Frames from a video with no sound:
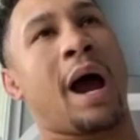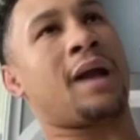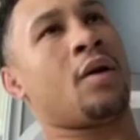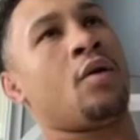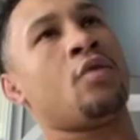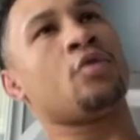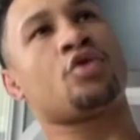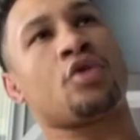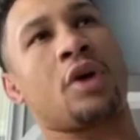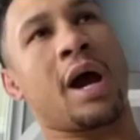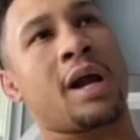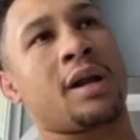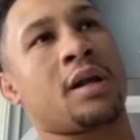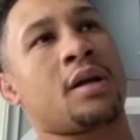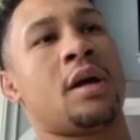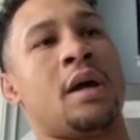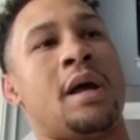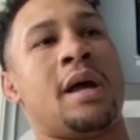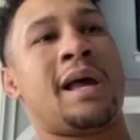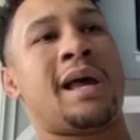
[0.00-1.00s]
I don't try to,
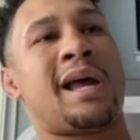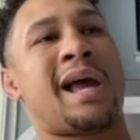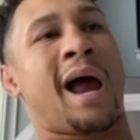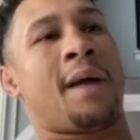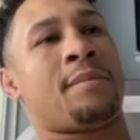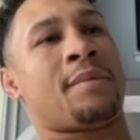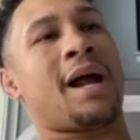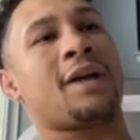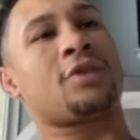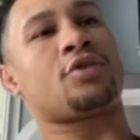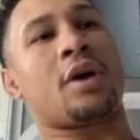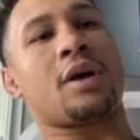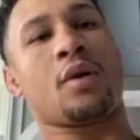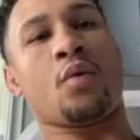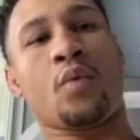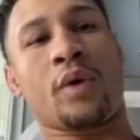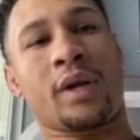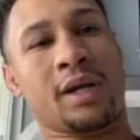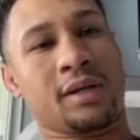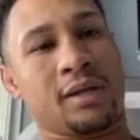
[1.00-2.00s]
I'm not trying to
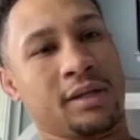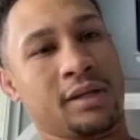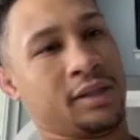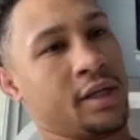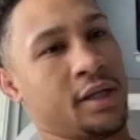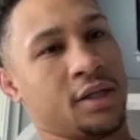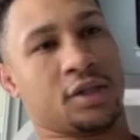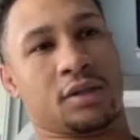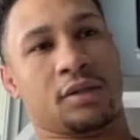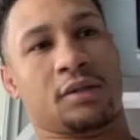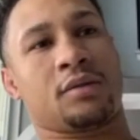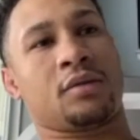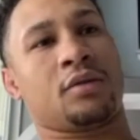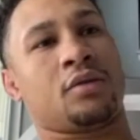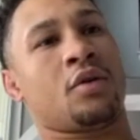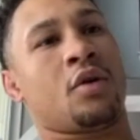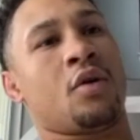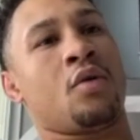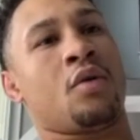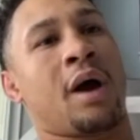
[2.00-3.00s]
win a decision. You
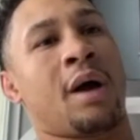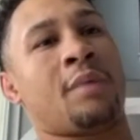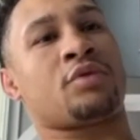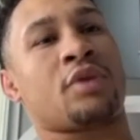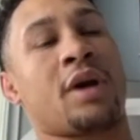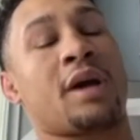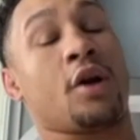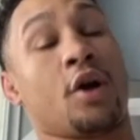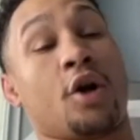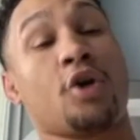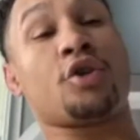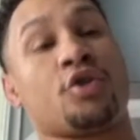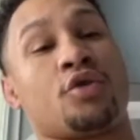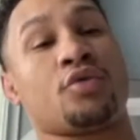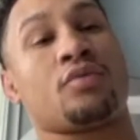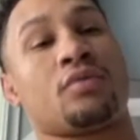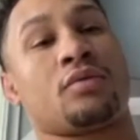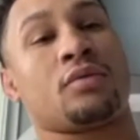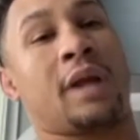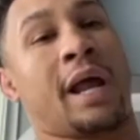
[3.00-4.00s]
know, I'm trying to hurt you.